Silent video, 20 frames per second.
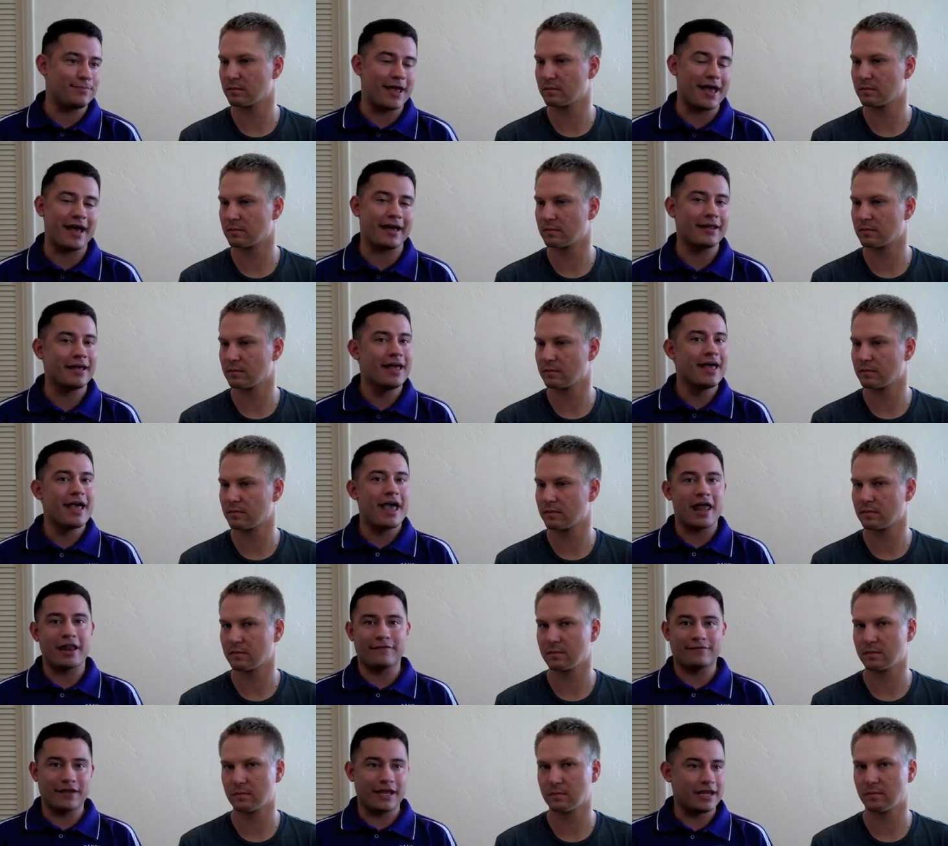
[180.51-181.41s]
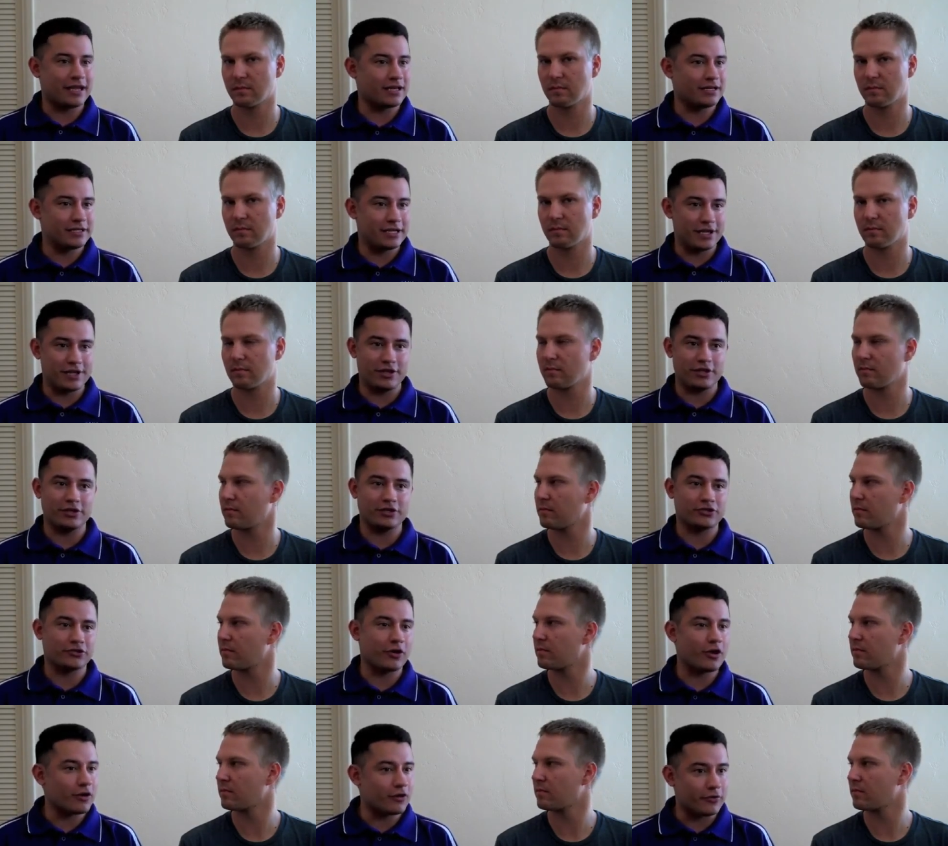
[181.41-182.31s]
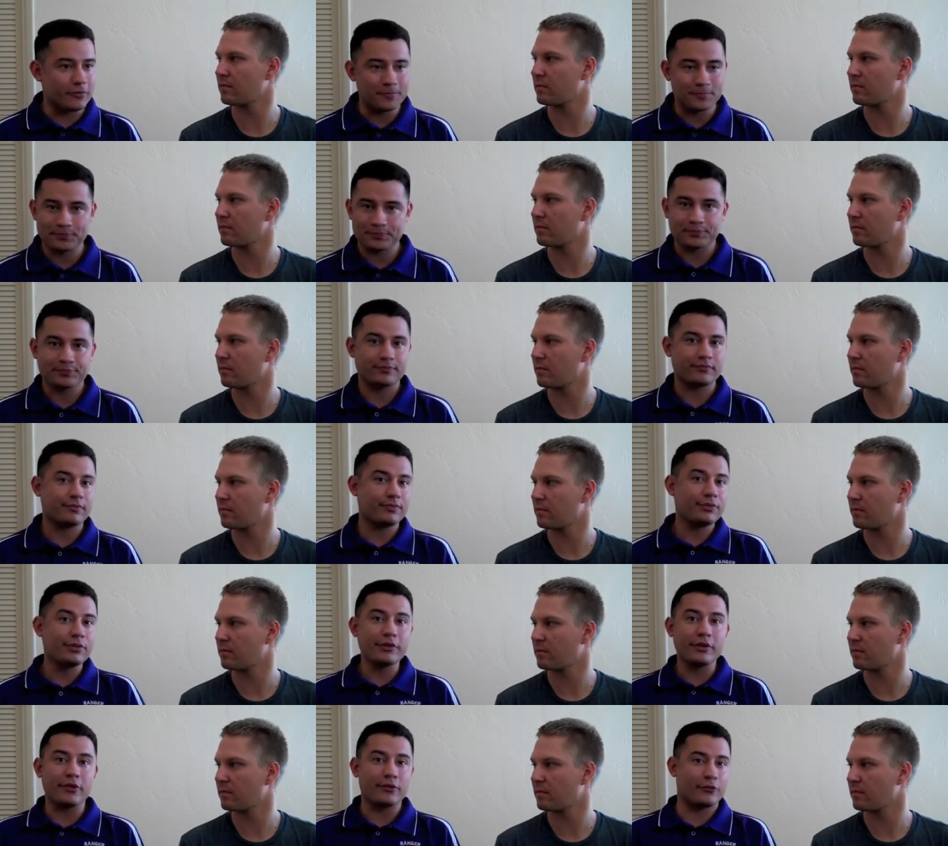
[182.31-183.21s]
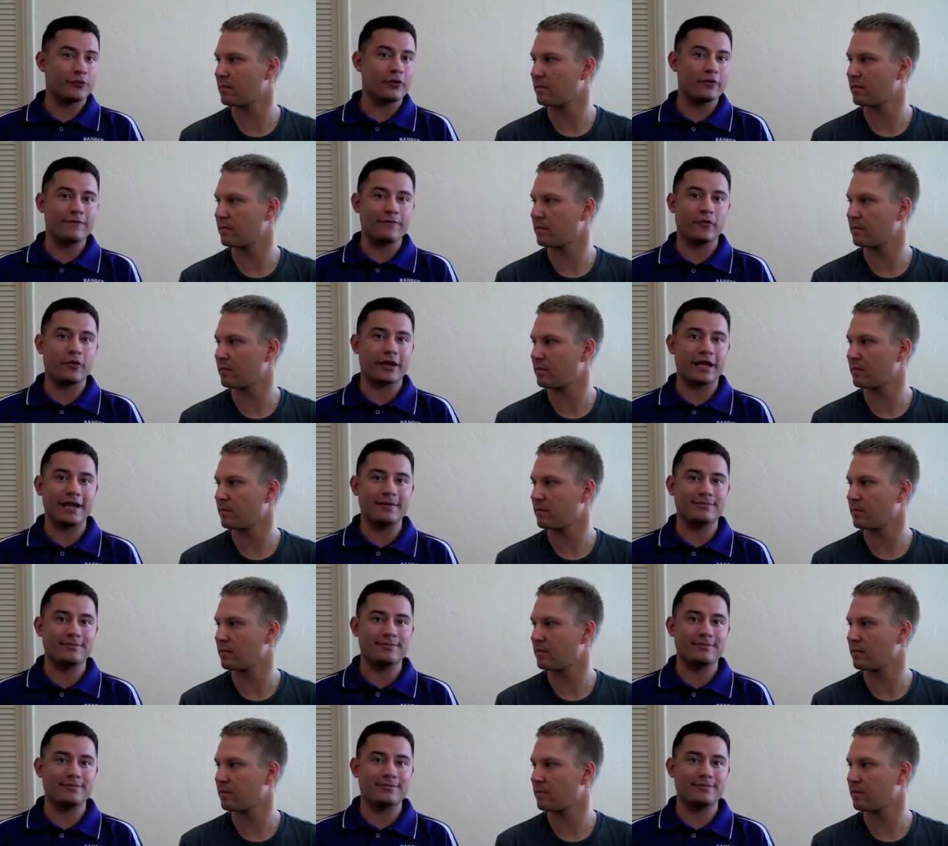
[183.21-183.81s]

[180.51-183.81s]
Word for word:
Speaker 1: is bad, and if they continue to struggle three or four